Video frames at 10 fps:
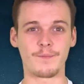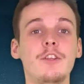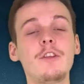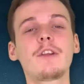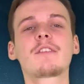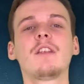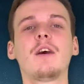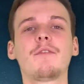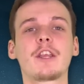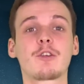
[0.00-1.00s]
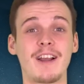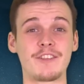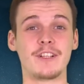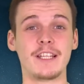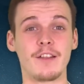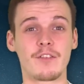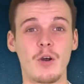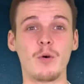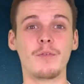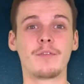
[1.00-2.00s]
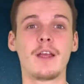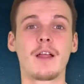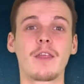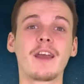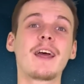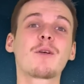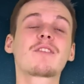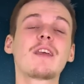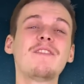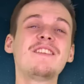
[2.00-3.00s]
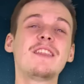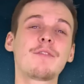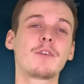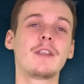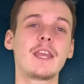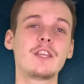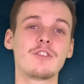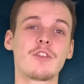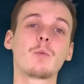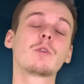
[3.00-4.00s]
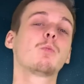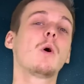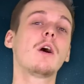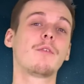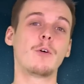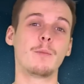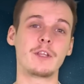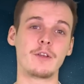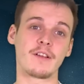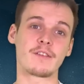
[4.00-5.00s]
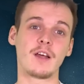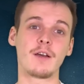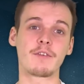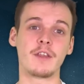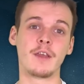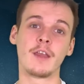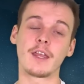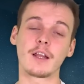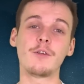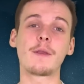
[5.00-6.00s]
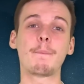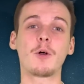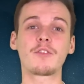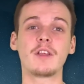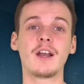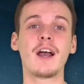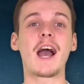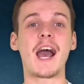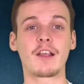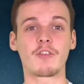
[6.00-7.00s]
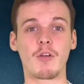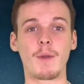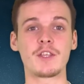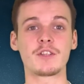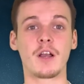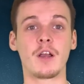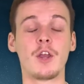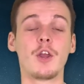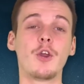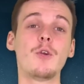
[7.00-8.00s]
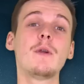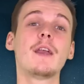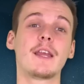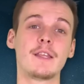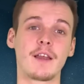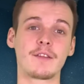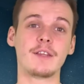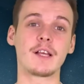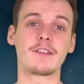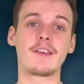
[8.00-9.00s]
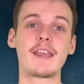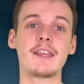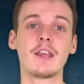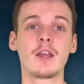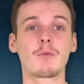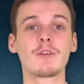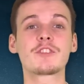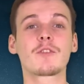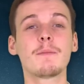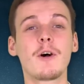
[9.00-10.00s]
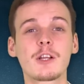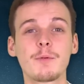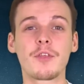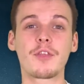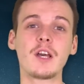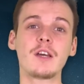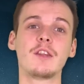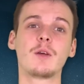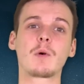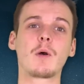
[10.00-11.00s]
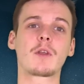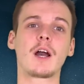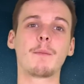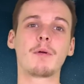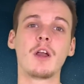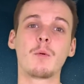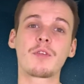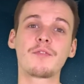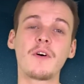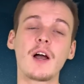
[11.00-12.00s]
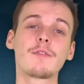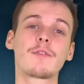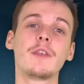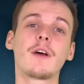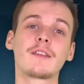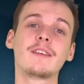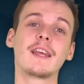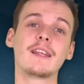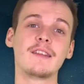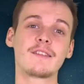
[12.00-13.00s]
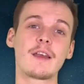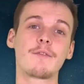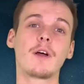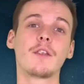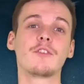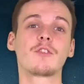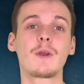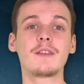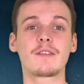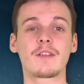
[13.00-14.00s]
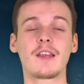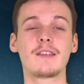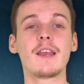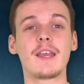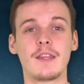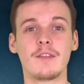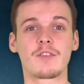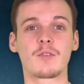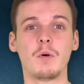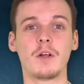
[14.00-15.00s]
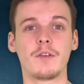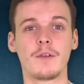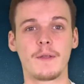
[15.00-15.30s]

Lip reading: Yugoslavia gradually dissolved. They are now 7 different nations which were formerly Yugoslavian, including Bosnia and Croatia, who in 1998 reached a remarkable 3rd in the World Cup, with 5 of the 1987 under-20 side in the squad.